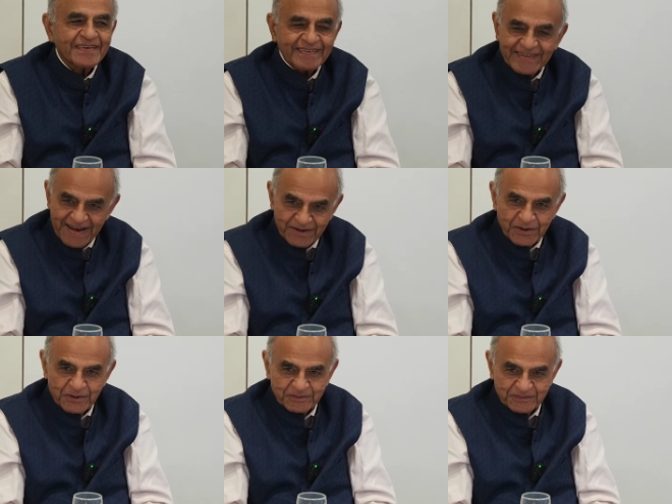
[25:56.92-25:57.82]
Thank
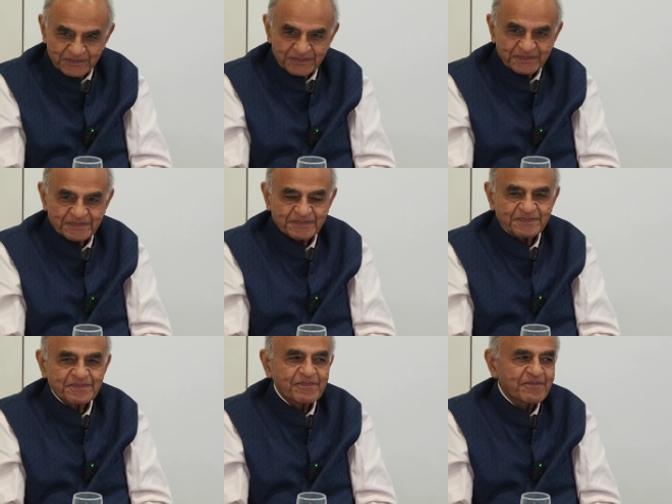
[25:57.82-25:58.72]
you.
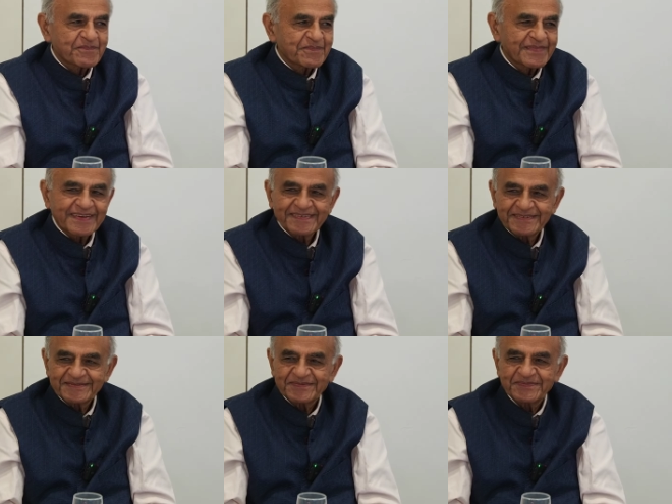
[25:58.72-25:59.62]
Thank
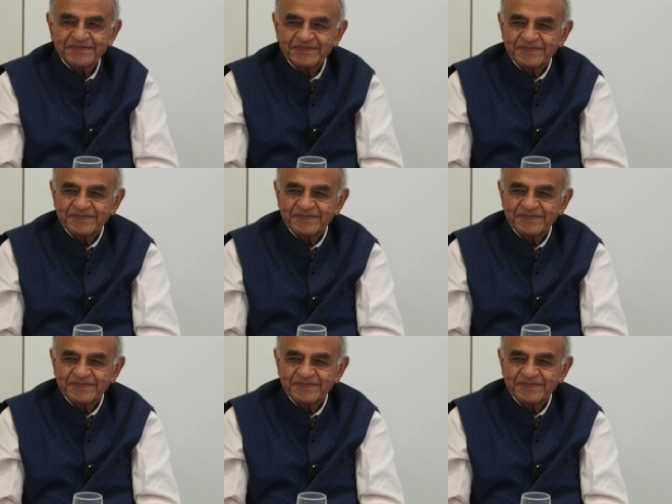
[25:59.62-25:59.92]
you.